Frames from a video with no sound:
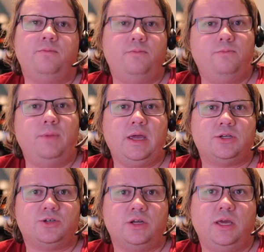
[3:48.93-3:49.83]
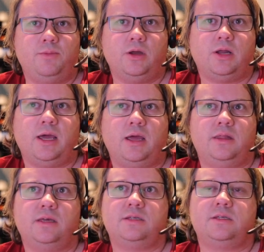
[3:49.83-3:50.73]
making sure to keep a good eye on
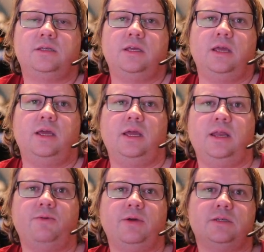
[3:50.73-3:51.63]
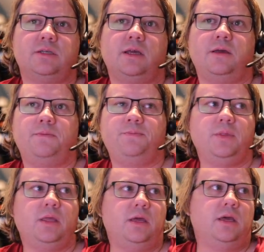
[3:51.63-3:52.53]
this. Anyways,
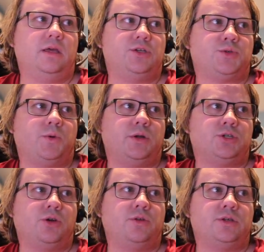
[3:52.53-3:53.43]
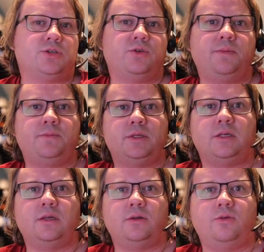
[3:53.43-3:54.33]
just want to show this script,
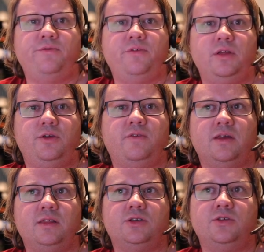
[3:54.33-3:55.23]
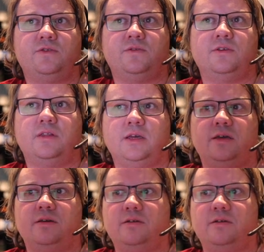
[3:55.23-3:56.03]
and hopefully you find this useful. Thank you.